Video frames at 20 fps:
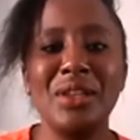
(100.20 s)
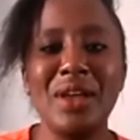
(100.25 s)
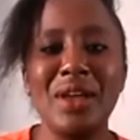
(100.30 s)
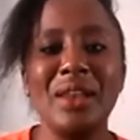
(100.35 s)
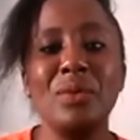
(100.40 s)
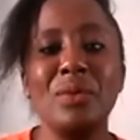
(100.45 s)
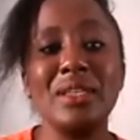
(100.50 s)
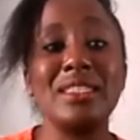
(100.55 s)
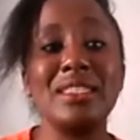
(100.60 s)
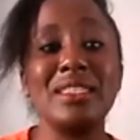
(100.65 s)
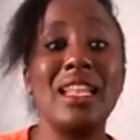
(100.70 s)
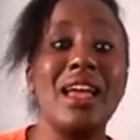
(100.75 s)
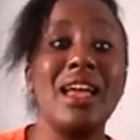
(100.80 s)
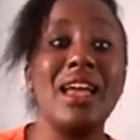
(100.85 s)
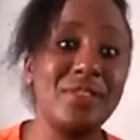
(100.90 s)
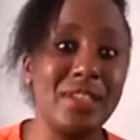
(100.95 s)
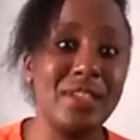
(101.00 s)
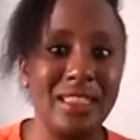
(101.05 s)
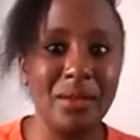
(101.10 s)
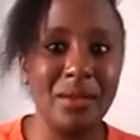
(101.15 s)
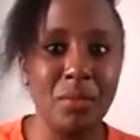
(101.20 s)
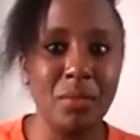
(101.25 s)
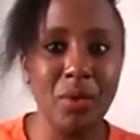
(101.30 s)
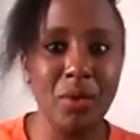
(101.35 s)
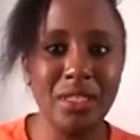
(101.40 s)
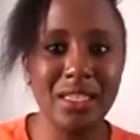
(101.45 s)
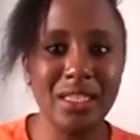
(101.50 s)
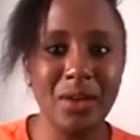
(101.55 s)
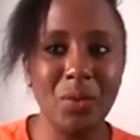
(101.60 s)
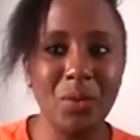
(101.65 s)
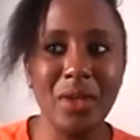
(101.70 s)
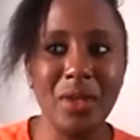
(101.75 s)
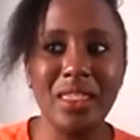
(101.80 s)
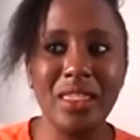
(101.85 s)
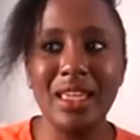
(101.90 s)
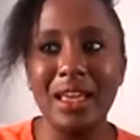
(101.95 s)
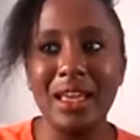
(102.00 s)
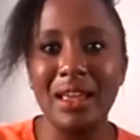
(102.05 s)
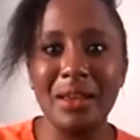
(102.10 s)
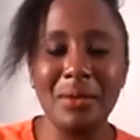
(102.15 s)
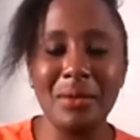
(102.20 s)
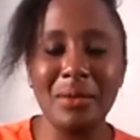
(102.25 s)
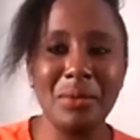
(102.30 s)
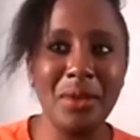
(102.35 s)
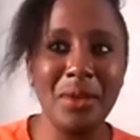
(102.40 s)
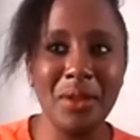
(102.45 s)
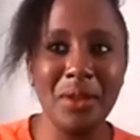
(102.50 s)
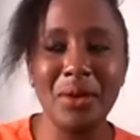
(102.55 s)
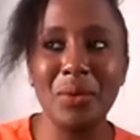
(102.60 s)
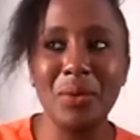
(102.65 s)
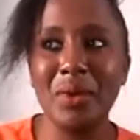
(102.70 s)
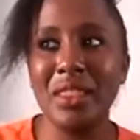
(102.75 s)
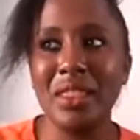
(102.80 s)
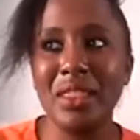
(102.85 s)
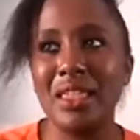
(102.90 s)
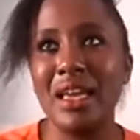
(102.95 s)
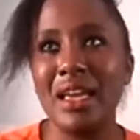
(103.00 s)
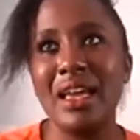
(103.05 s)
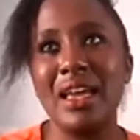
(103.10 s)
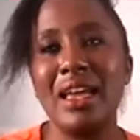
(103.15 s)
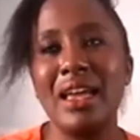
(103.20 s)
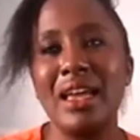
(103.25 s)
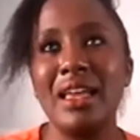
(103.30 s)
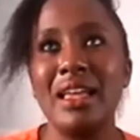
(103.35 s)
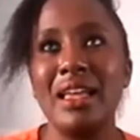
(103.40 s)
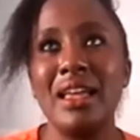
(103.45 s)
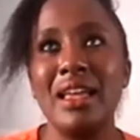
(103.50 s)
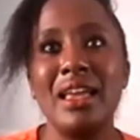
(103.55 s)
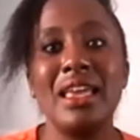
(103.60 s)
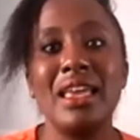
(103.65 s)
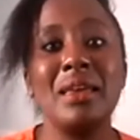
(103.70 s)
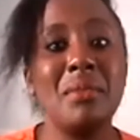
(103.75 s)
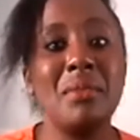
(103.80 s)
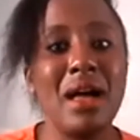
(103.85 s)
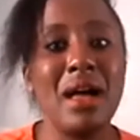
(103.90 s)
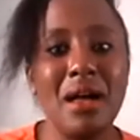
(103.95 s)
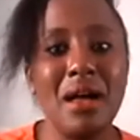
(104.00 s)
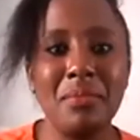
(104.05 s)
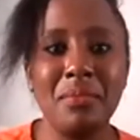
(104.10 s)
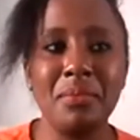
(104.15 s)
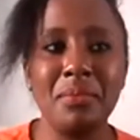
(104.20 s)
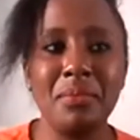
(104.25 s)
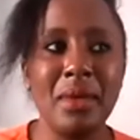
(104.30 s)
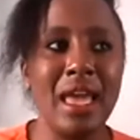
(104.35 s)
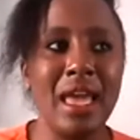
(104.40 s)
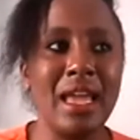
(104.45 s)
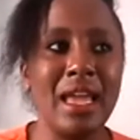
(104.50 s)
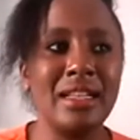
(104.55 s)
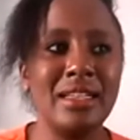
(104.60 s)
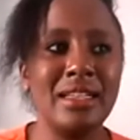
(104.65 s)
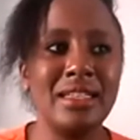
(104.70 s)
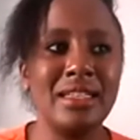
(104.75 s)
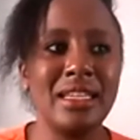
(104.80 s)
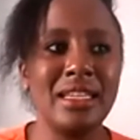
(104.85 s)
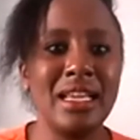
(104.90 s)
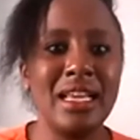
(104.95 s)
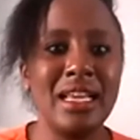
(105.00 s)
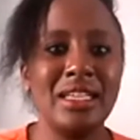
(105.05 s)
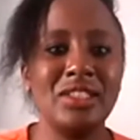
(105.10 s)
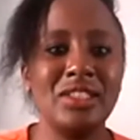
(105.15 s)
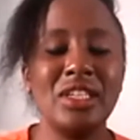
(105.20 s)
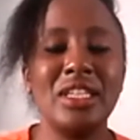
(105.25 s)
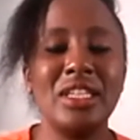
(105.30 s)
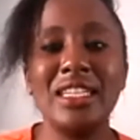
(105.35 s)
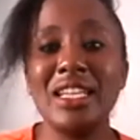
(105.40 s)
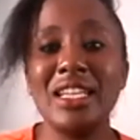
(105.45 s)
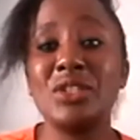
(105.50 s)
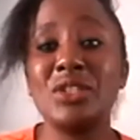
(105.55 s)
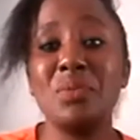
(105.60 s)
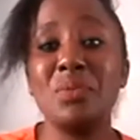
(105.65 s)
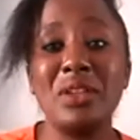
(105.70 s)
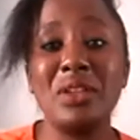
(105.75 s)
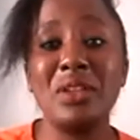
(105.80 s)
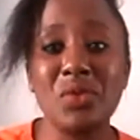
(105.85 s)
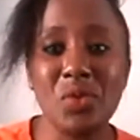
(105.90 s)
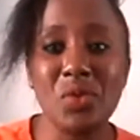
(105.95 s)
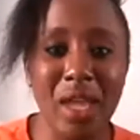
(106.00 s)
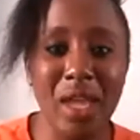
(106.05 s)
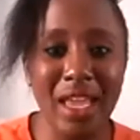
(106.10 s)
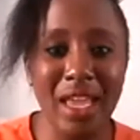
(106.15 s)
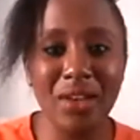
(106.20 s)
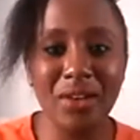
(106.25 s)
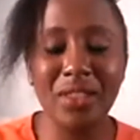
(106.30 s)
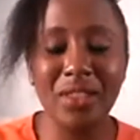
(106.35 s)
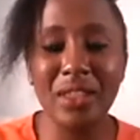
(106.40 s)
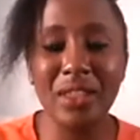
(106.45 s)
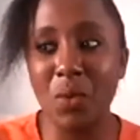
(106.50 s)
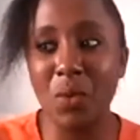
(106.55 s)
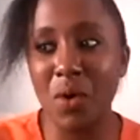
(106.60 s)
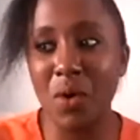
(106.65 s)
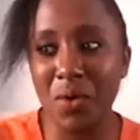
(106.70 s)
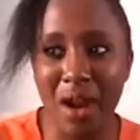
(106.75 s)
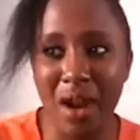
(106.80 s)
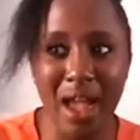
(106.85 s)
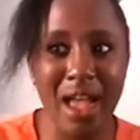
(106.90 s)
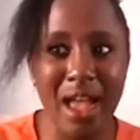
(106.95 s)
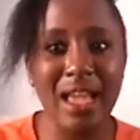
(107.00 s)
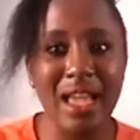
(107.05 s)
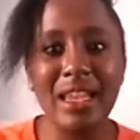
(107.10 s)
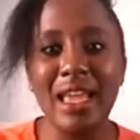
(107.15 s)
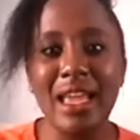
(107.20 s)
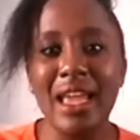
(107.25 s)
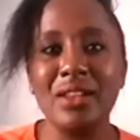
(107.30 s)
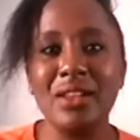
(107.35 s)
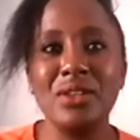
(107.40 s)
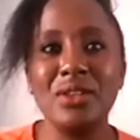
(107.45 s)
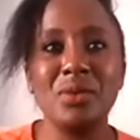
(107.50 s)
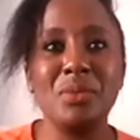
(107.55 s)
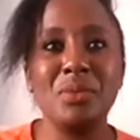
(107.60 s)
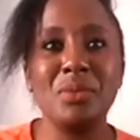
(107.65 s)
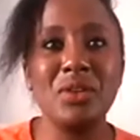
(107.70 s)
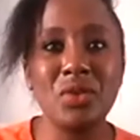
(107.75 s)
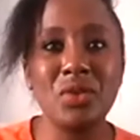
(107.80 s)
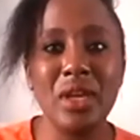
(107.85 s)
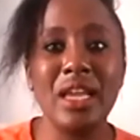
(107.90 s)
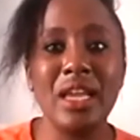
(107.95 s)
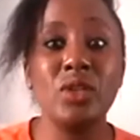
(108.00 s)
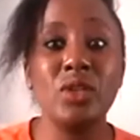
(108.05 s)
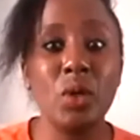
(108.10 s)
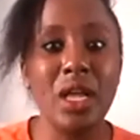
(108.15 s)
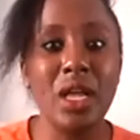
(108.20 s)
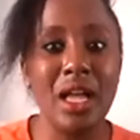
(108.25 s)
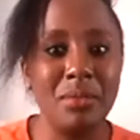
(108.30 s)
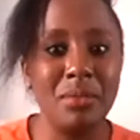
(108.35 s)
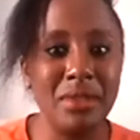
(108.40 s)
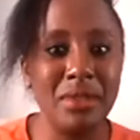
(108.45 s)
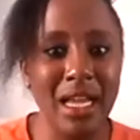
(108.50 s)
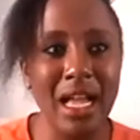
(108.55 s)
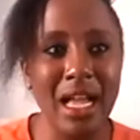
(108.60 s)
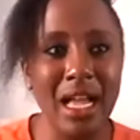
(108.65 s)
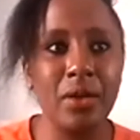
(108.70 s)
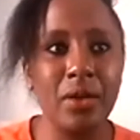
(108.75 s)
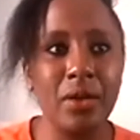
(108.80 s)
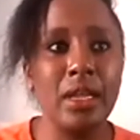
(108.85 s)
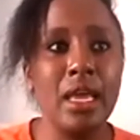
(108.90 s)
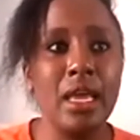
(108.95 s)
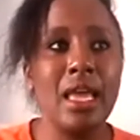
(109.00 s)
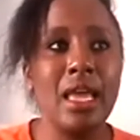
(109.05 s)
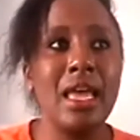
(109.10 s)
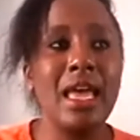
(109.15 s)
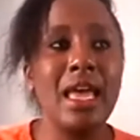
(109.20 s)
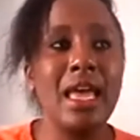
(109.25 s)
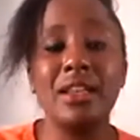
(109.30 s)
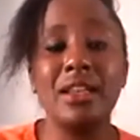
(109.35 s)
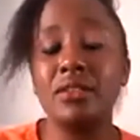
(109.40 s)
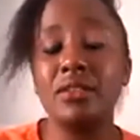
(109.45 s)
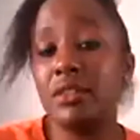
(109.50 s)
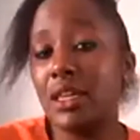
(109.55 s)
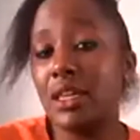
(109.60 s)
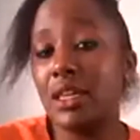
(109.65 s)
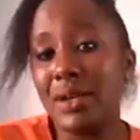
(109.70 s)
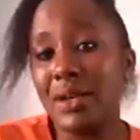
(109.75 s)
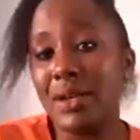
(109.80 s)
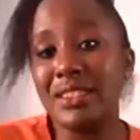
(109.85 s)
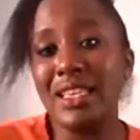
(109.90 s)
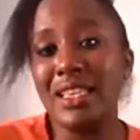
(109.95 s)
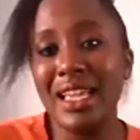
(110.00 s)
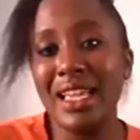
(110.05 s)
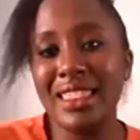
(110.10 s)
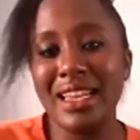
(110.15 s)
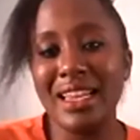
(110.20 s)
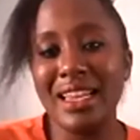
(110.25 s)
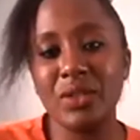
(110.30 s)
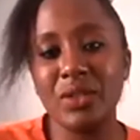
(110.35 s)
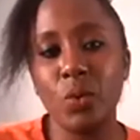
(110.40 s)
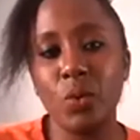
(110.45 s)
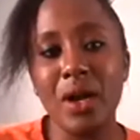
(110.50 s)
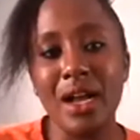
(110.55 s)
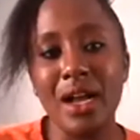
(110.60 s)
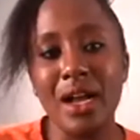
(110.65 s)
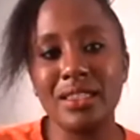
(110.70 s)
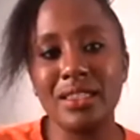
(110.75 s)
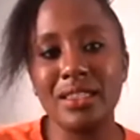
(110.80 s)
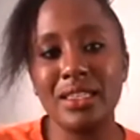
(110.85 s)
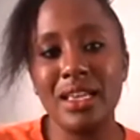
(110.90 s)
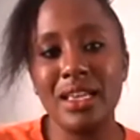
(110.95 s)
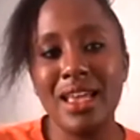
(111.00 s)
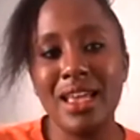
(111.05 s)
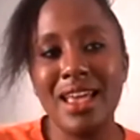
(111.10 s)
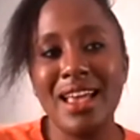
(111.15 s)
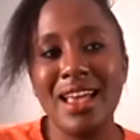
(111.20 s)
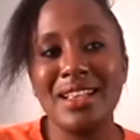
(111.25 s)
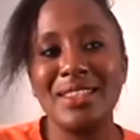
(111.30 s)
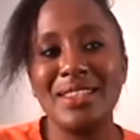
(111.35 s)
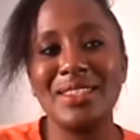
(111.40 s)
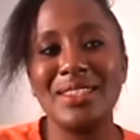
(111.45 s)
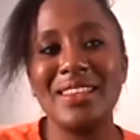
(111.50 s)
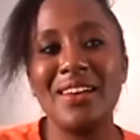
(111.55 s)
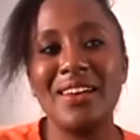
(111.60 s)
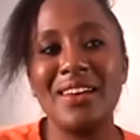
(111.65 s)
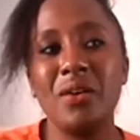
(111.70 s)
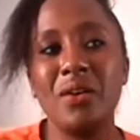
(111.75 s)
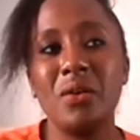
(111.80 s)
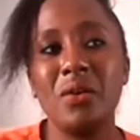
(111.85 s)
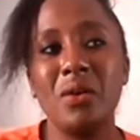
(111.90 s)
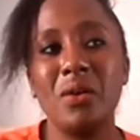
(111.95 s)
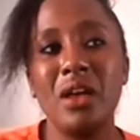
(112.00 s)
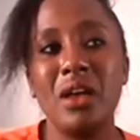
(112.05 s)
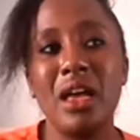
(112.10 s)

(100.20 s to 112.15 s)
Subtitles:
was left at the mosque with the imam, and she needed to be trained on the Quran and to be trained to calm down. And they were saying that it works. So